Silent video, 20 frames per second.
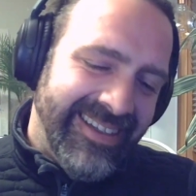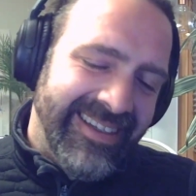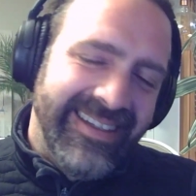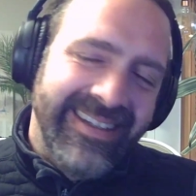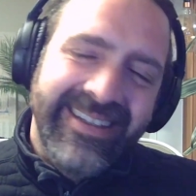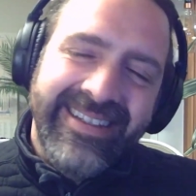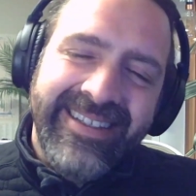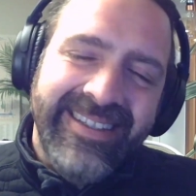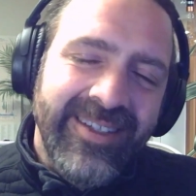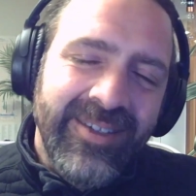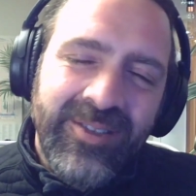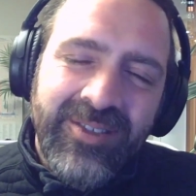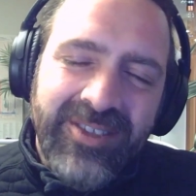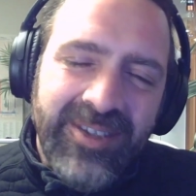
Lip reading: Yeah, it's all